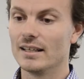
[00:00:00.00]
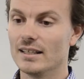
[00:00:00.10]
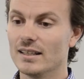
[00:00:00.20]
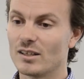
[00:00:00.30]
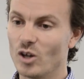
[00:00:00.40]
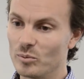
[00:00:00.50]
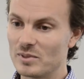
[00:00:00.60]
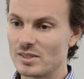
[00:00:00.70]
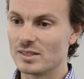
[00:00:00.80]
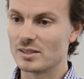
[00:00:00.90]
In the
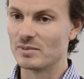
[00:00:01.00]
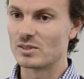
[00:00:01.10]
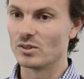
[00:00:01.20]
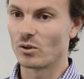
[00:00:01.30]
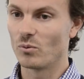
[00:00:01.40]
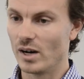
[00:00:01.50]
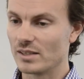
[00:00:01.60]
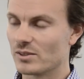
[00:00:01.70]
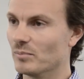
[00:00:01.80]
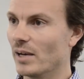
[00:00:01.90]
Goulburn system, it's not
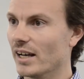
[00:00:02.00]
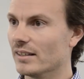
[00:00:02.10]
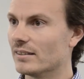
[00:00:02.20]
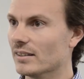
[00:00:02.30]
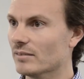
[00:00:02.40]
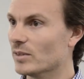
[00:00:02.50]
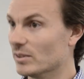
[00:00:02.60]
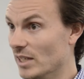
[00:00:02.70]
quite so bad.